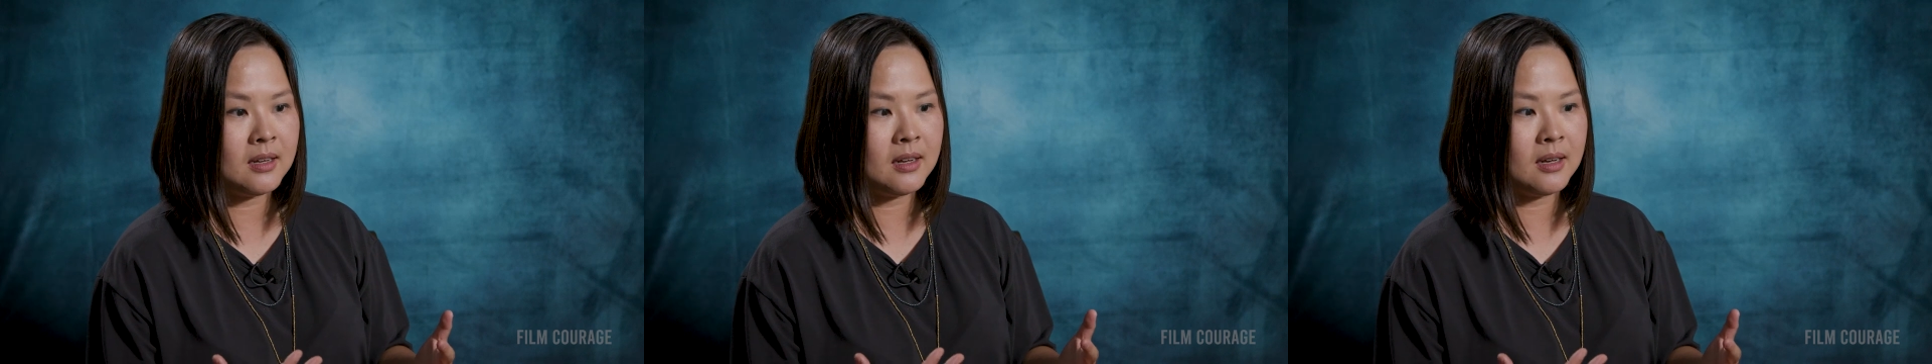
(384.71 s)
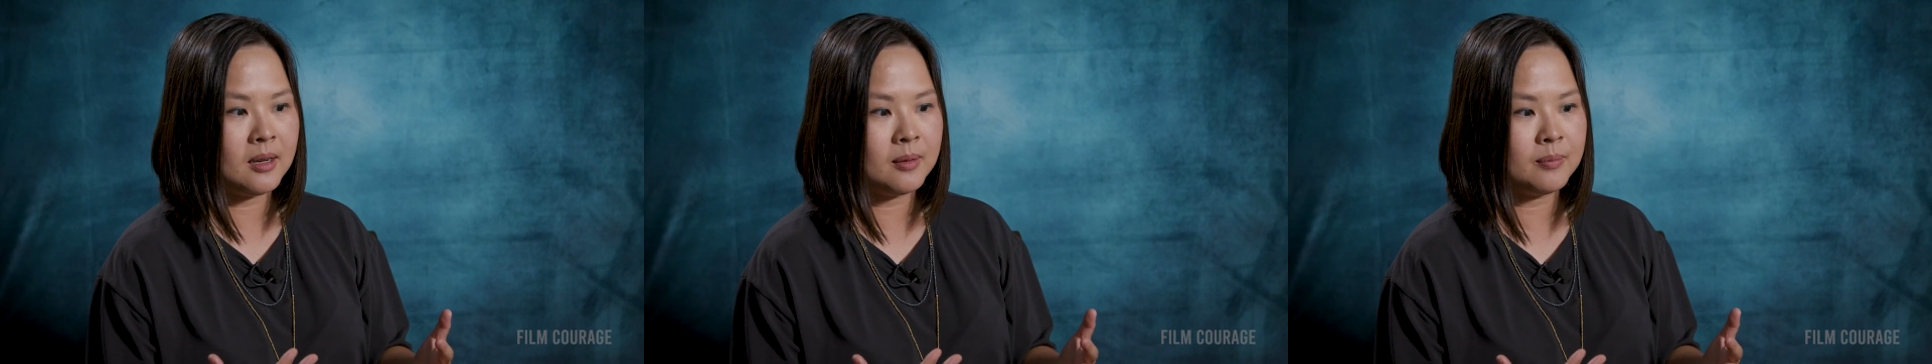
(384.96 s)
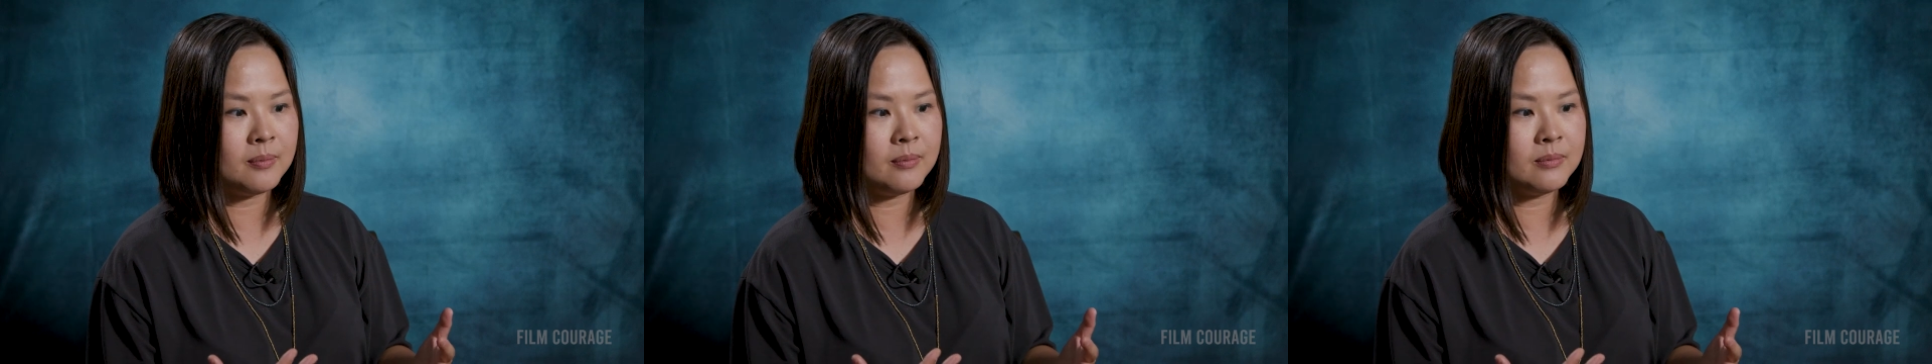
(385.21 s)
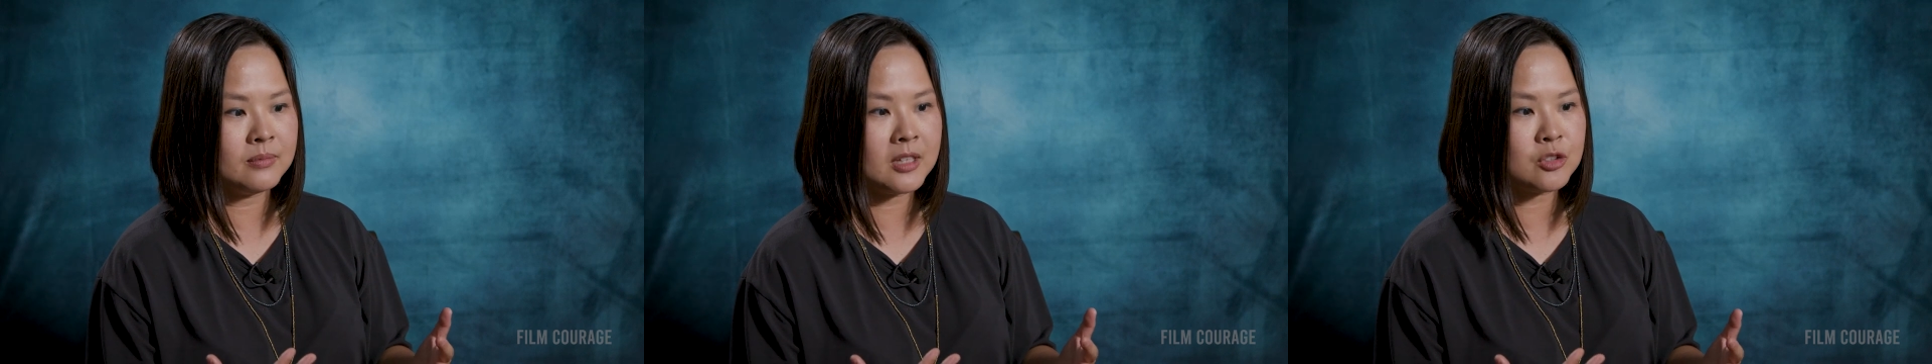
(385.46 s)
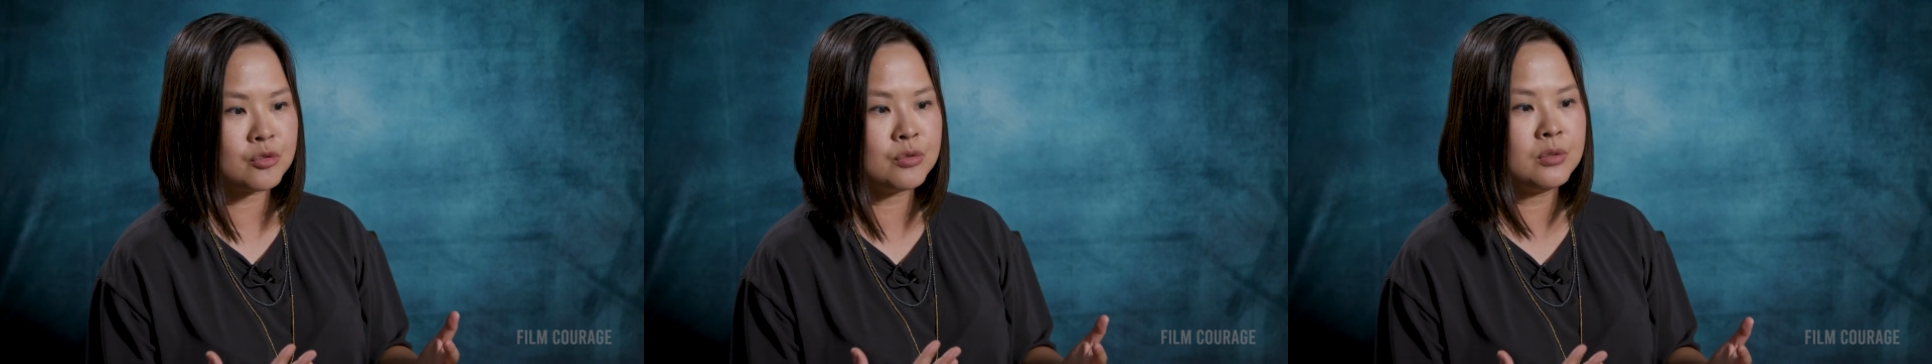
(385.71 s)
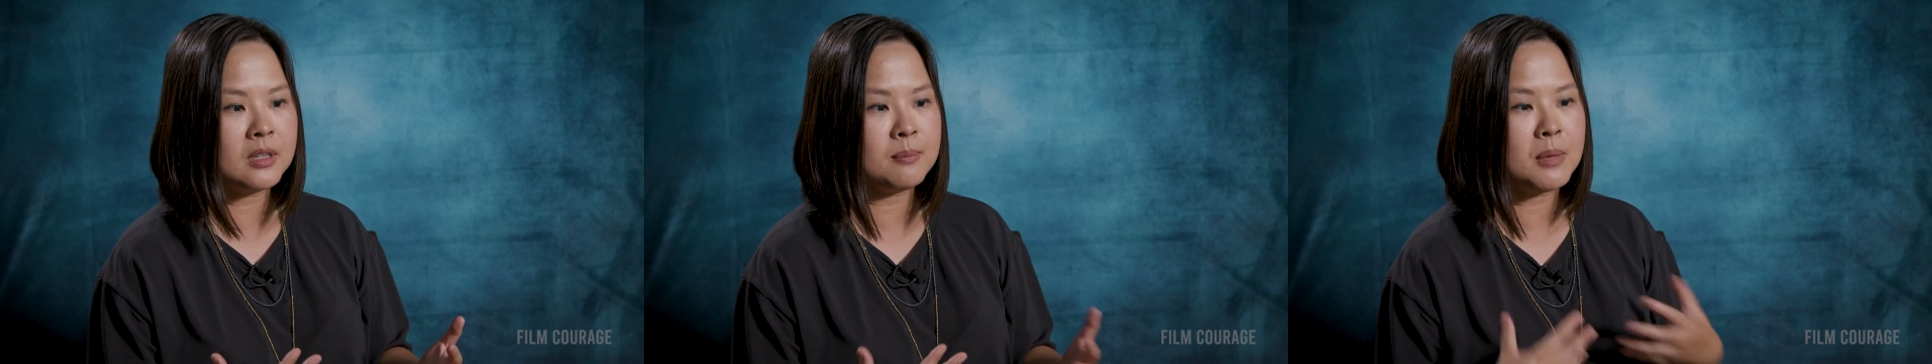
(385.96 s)
um, that
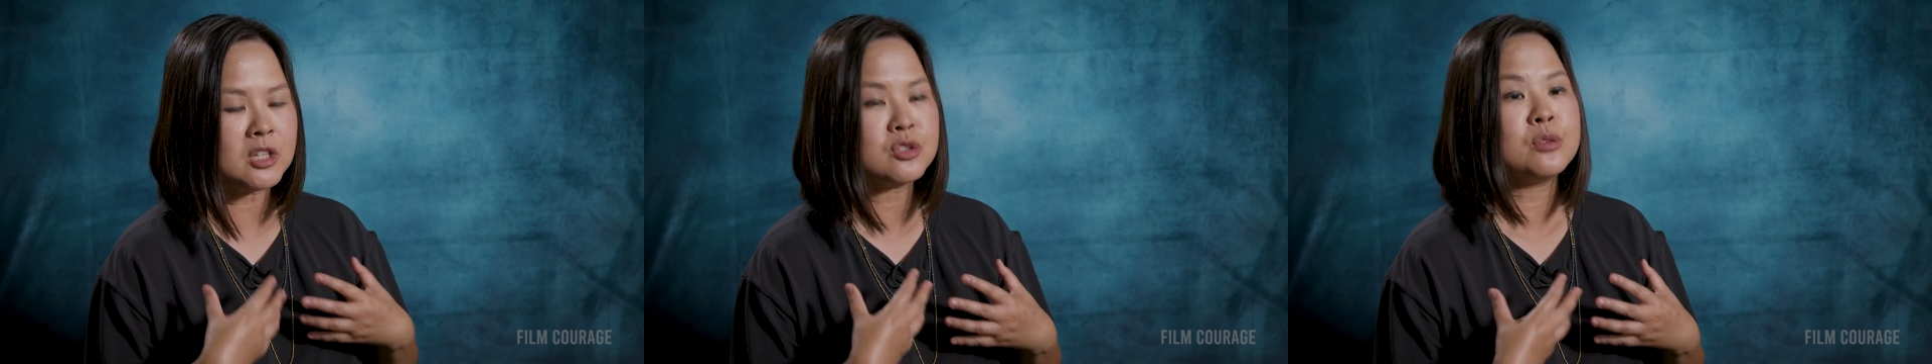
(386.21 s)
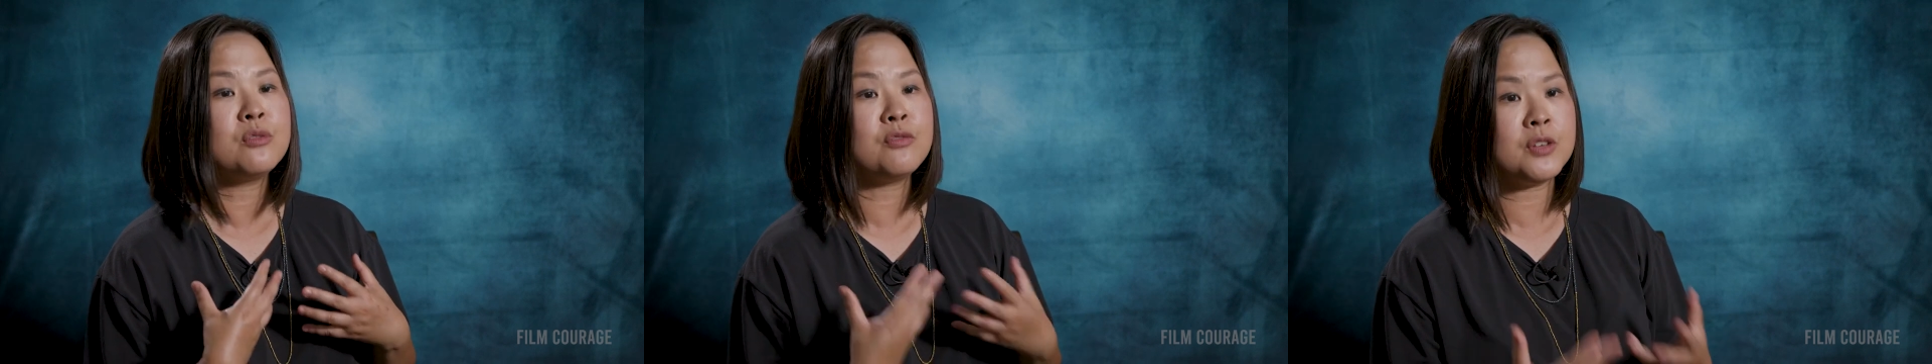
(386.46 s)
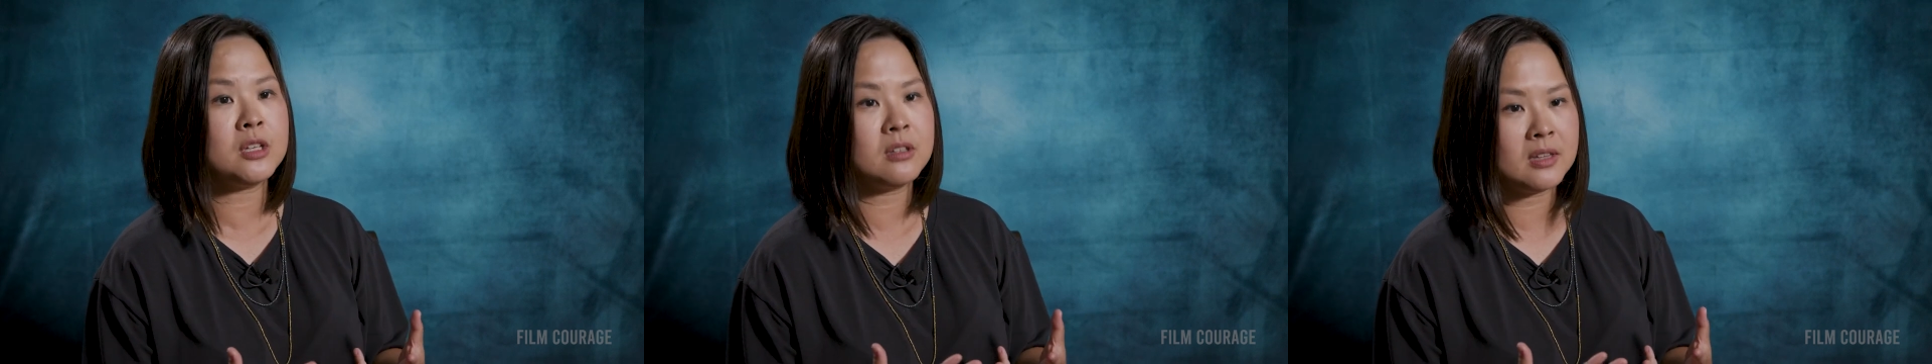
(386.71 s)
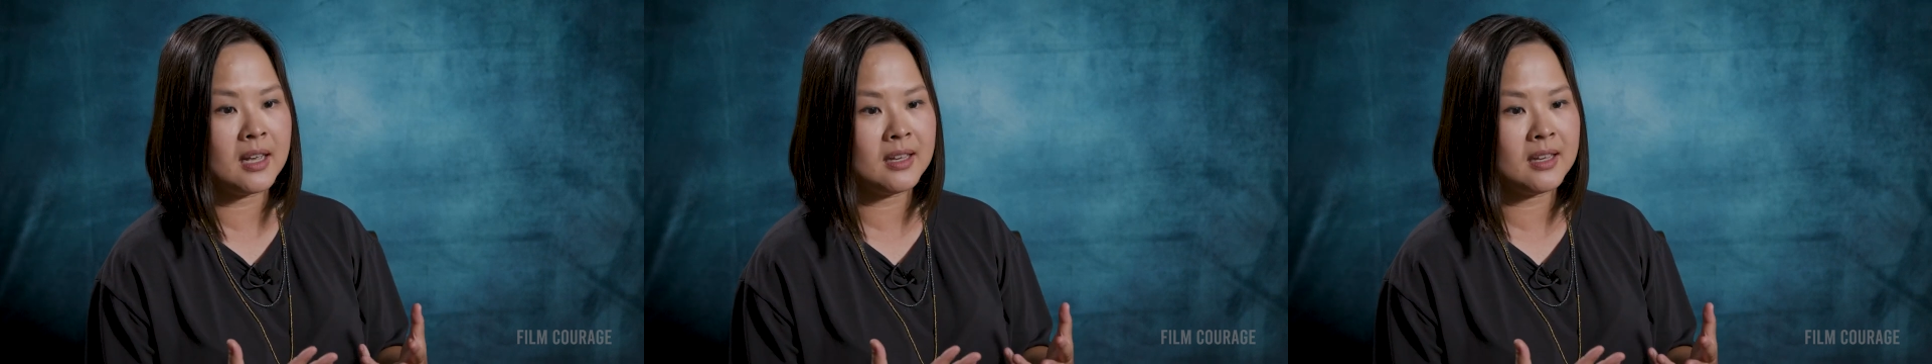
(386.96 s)
truly makes you feel